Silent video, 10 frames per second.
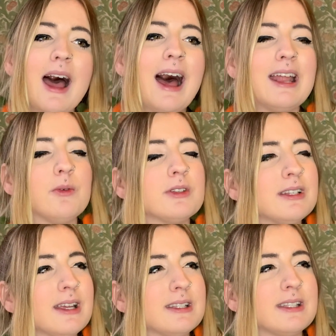and it
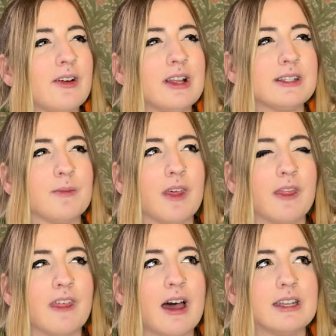wasn't necessarily something
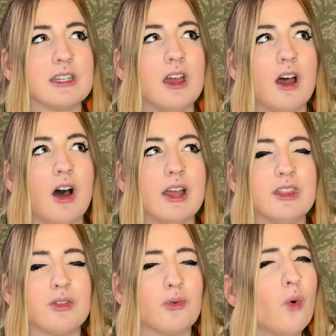that I
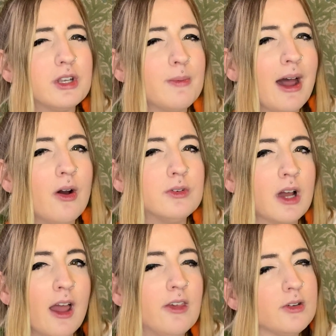thought about either.